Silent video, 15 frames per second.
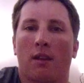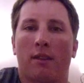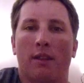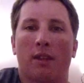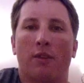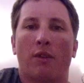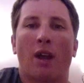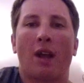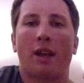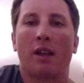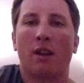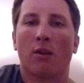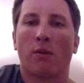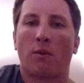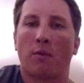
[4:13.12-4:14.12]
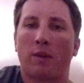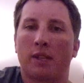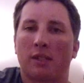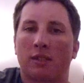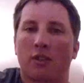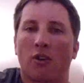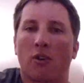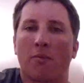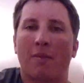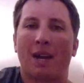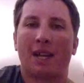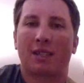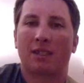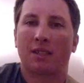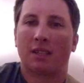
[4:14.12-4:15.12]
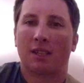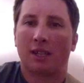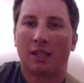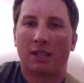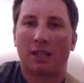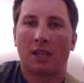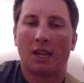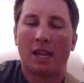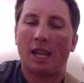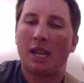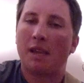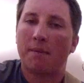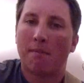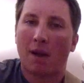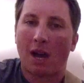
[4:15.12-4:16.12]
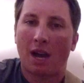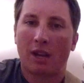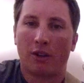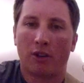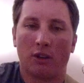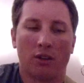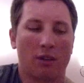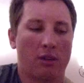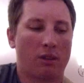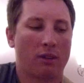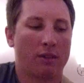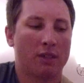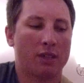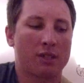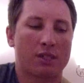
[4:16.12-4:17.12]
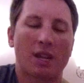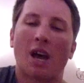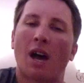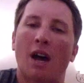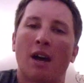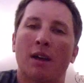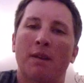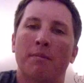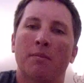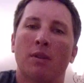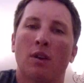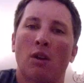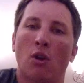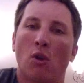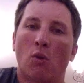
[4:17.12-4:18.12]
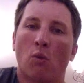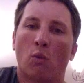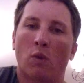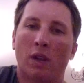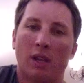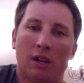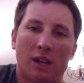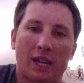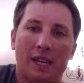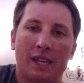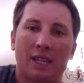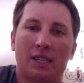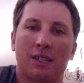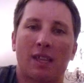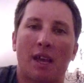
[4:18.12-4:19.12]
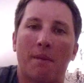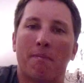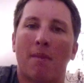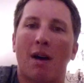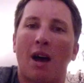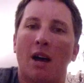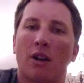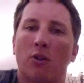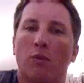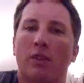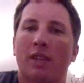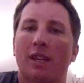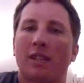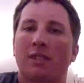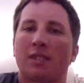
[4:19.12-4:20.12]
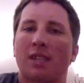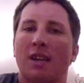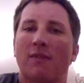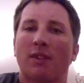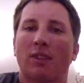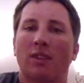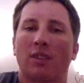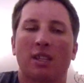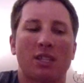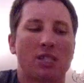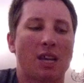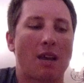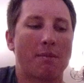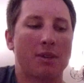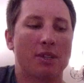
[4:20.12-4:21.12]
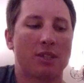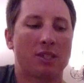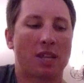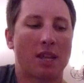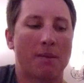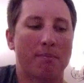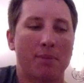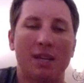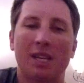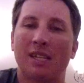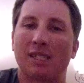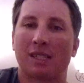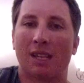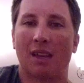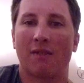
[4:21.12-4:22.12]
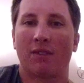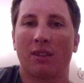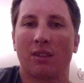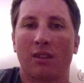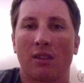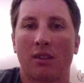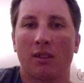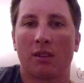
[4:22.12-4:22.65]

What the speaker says: and then right here when we was going back to the E minor, this time we lead into that minor with a seventh. This time it is a B7,